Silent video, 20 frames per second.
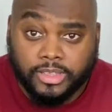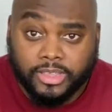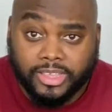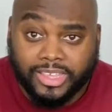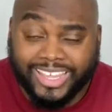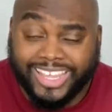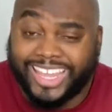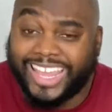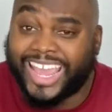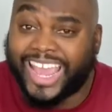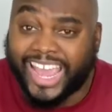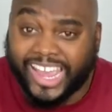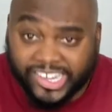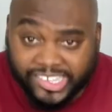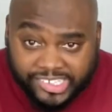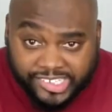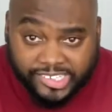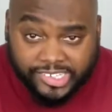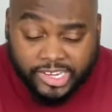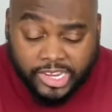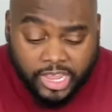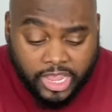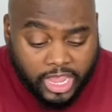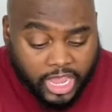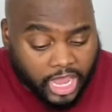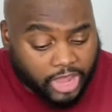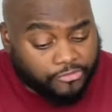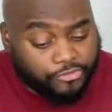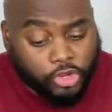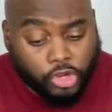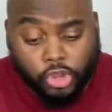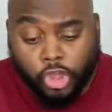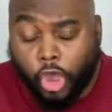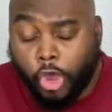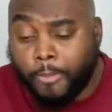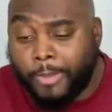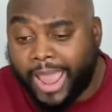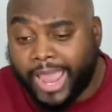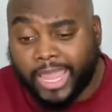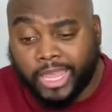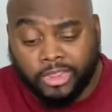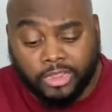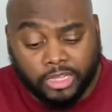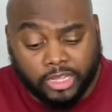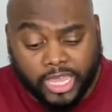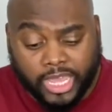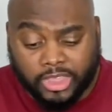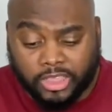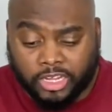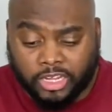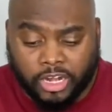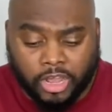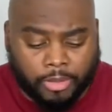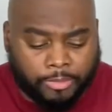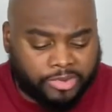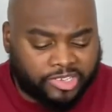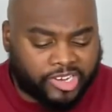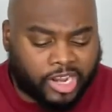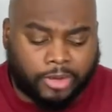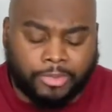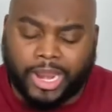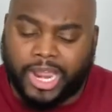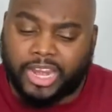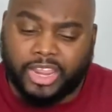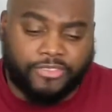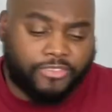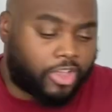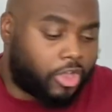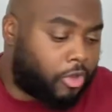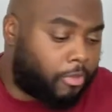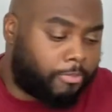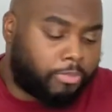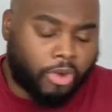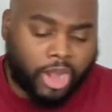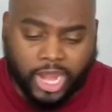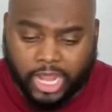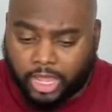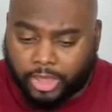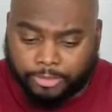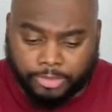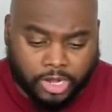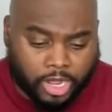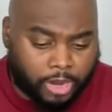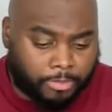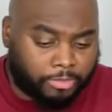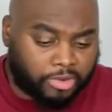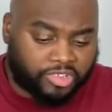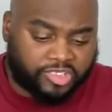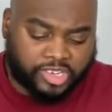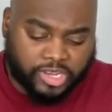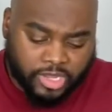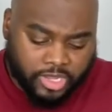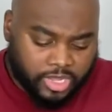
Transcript: Yes. If you go back and look at the numbers, I'm not even going to bring up numbers